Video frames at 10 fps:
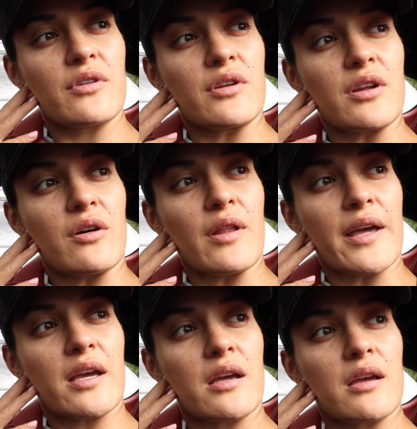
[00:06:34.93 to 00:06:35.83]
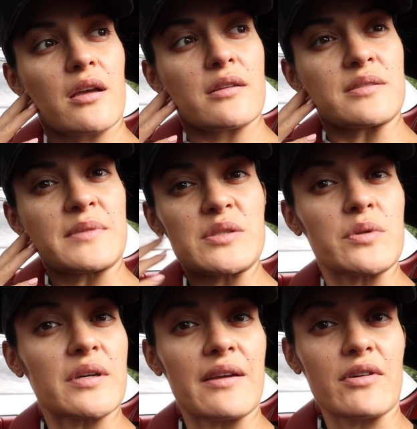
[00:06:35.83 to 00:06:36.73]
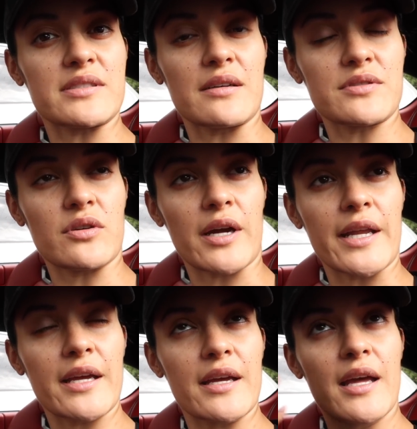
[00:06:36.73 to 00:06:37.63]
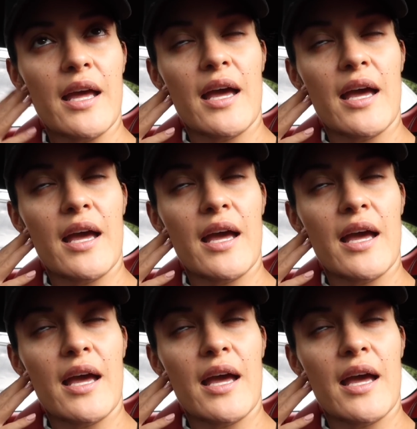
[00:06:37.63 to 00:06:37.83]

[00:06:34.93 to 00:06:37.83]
you know, like sometimes we don't give ourselves credit.